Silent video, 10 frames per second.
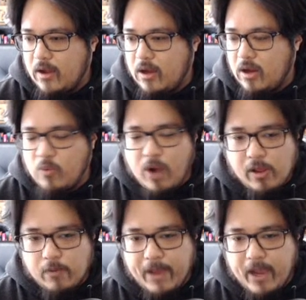a
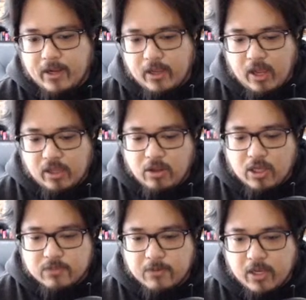while back, I
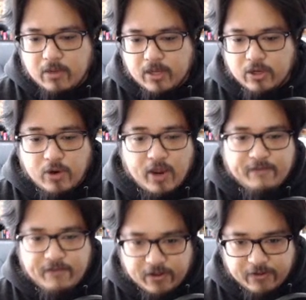lost my
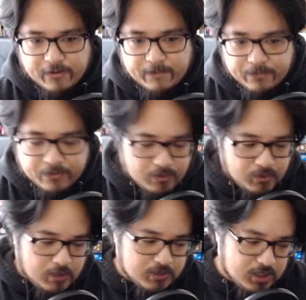grandfather
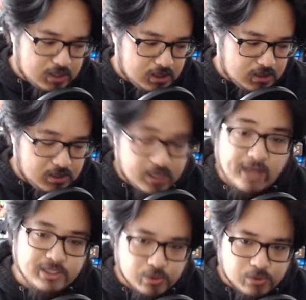when I was in
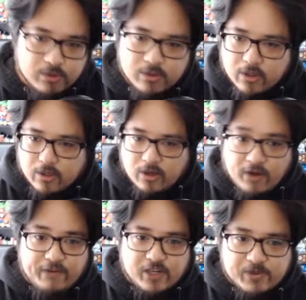high school,
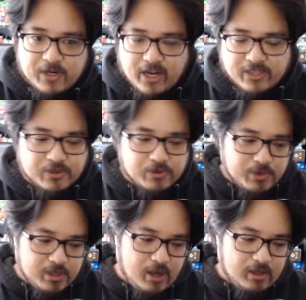a freshman in high school.
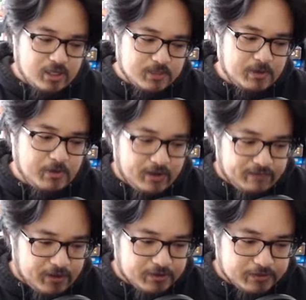I lost my
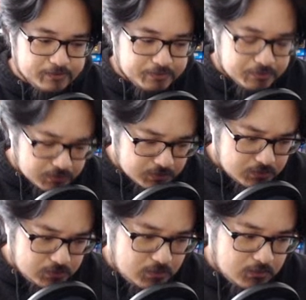grandfather,
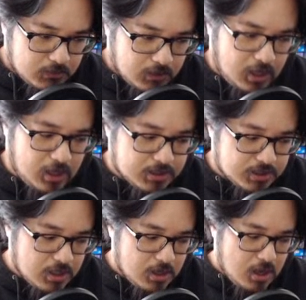and
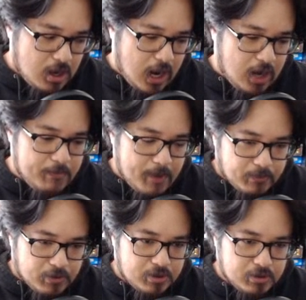I
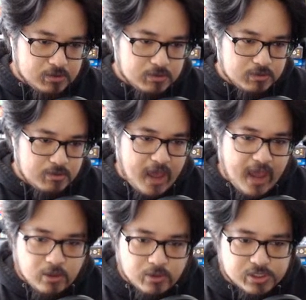remember the
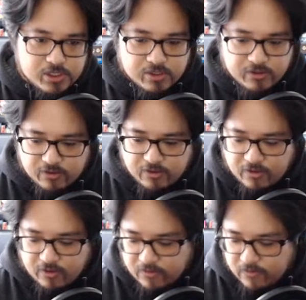anguish,
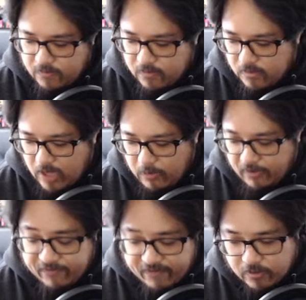the how
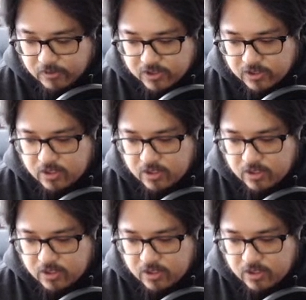I felt.